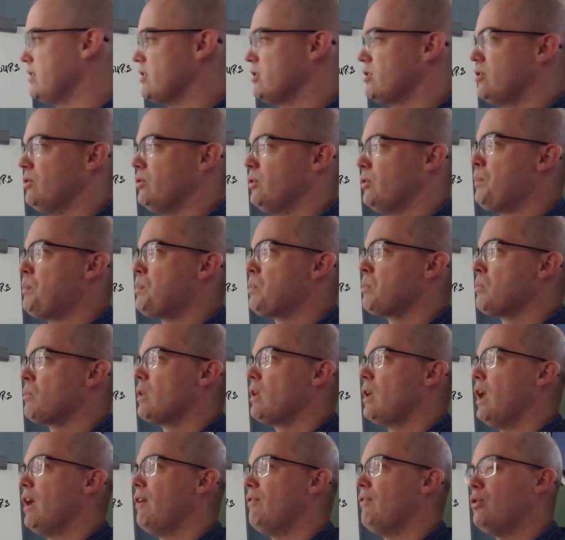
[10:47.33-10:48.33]
to,
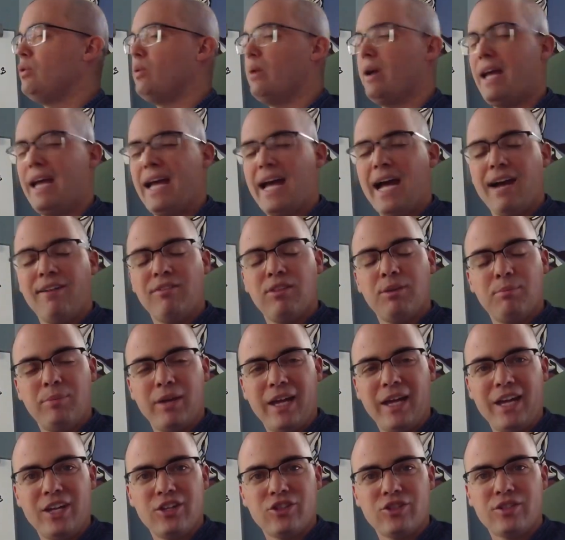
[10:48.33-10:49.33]
if you have the
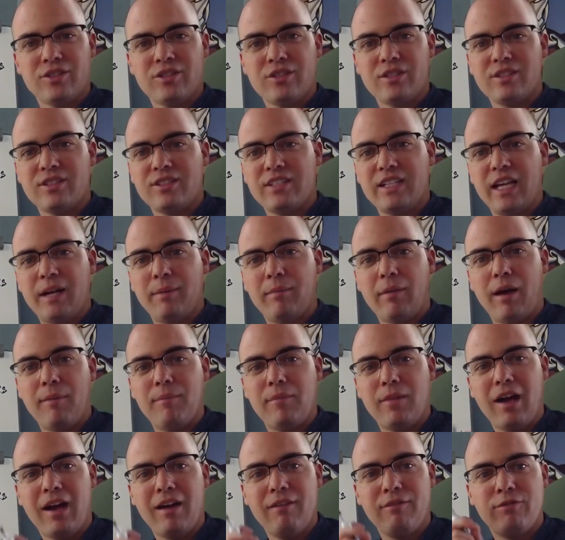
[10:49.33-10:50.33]
patience to say, I'm
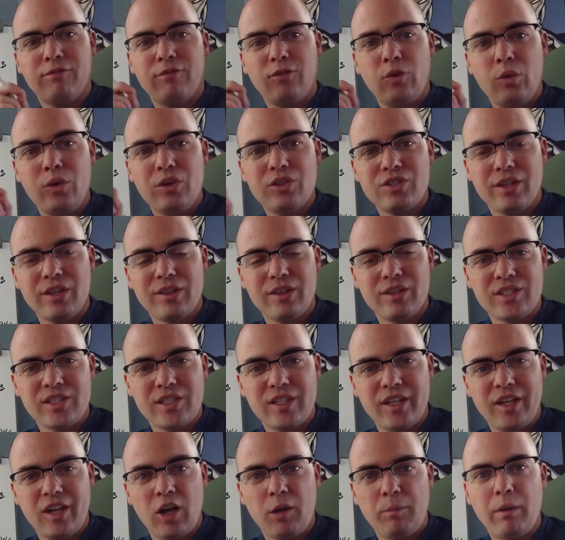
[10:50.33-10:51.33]
not focused on the
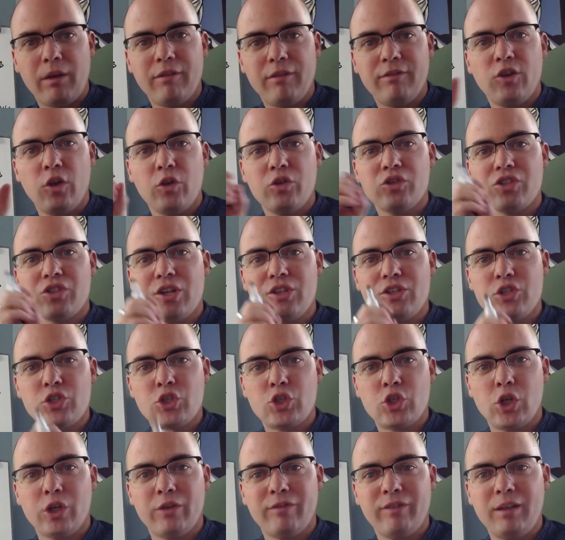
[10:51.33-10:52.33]
sale, but I'm focused on
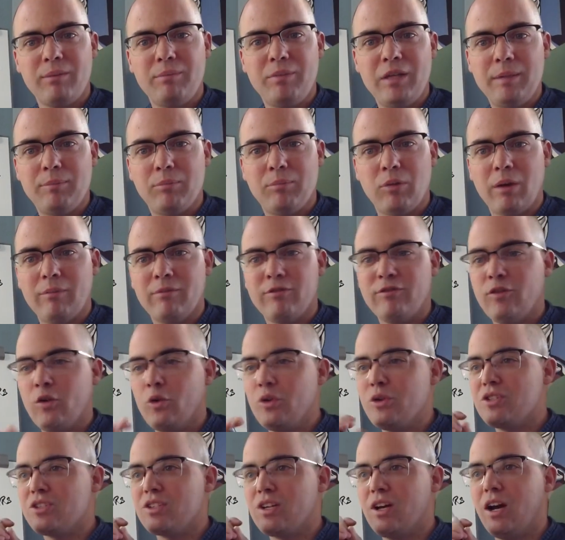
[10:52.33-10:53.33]
serving people. I'm
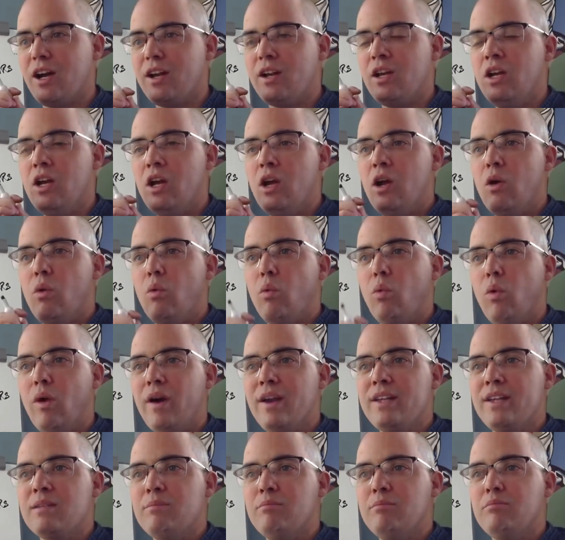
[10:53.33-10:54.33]
focused on what
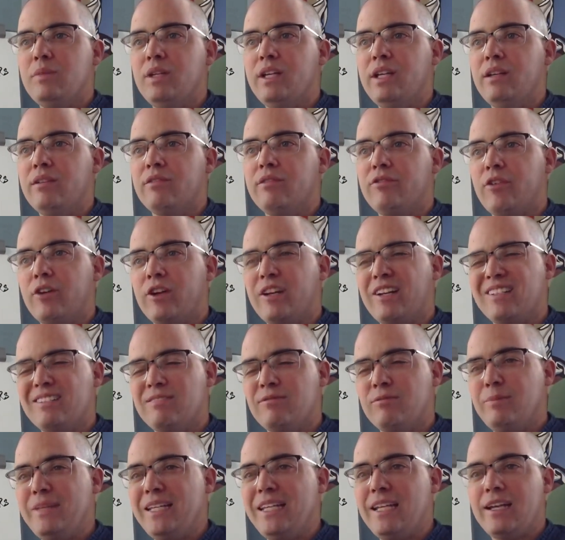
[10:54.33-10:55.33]
does it mean for
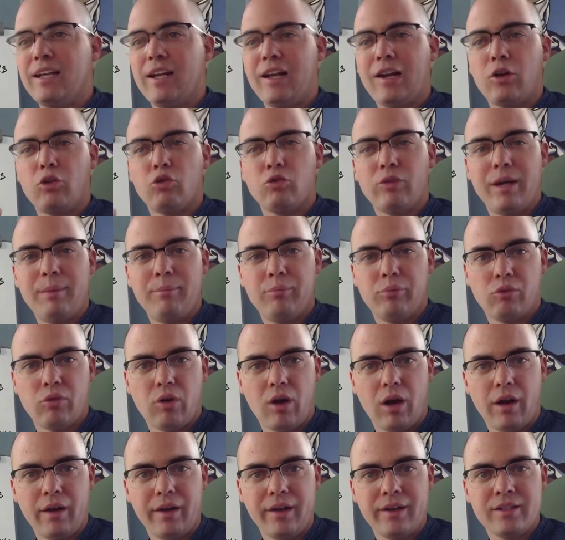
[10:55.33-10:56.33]
me to get a great
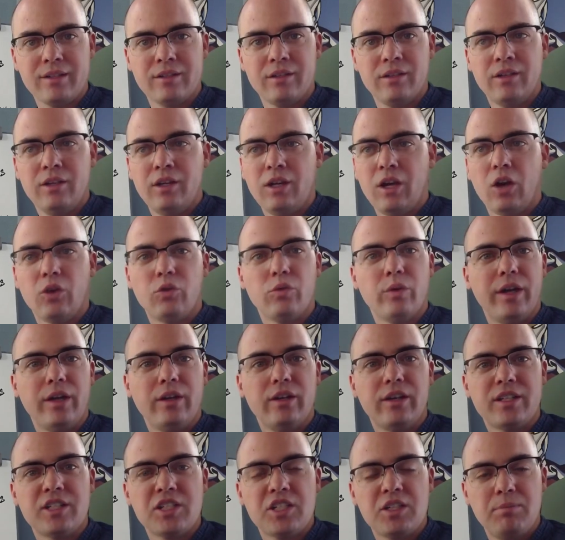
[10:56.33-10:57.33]
product, a great
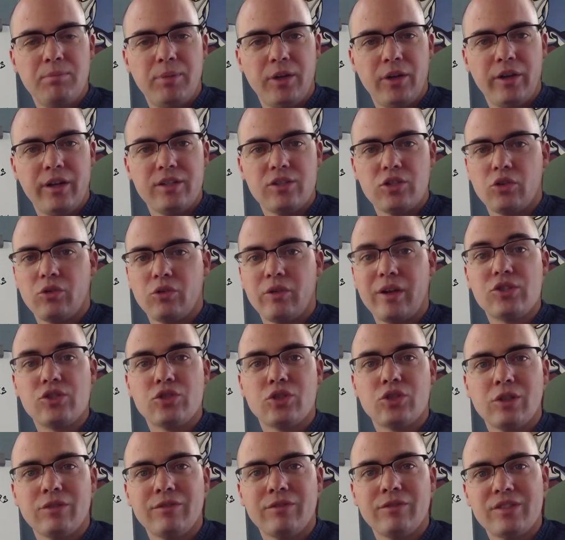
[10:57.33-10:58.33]
experience, a great
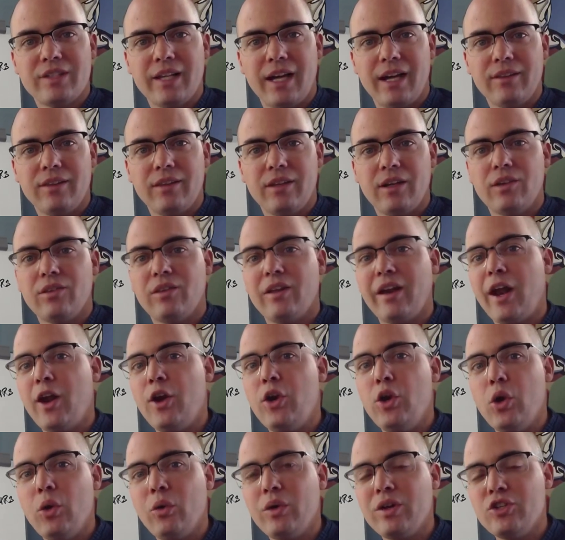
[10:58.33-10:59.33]
service out there that I
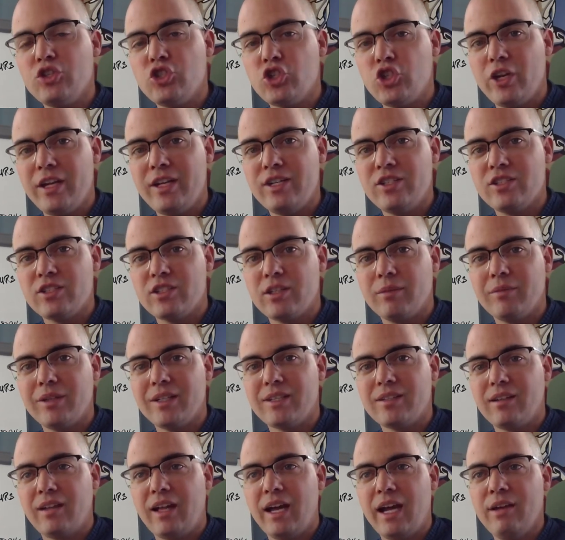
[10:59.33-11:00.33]
know can change somebody's
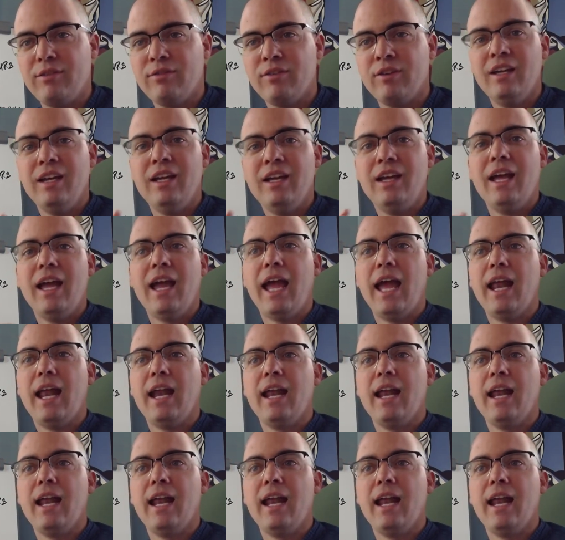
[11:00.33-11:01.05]
life. And